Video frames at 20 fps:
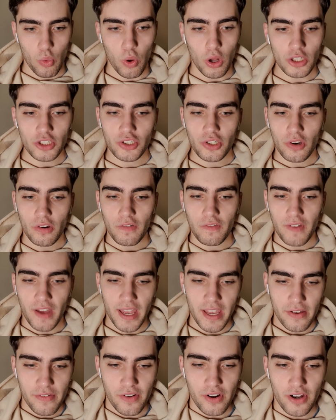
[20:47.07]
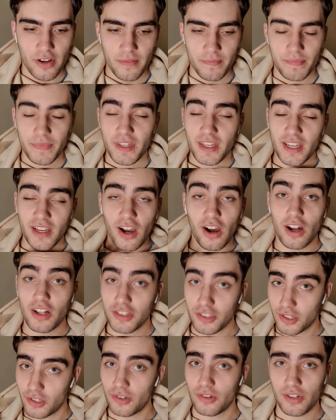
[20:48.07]
What's your favourite
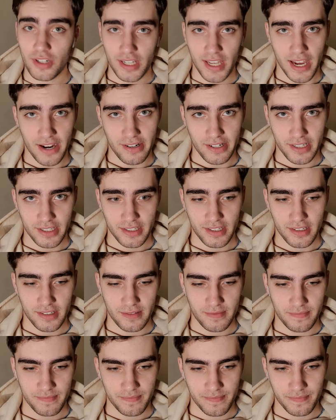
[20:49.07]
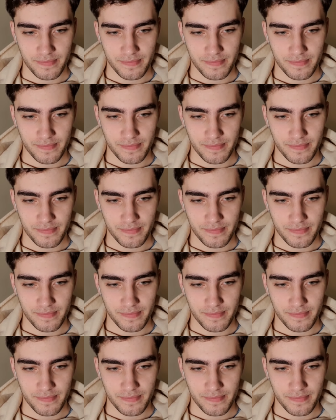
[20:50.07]
cartoon character?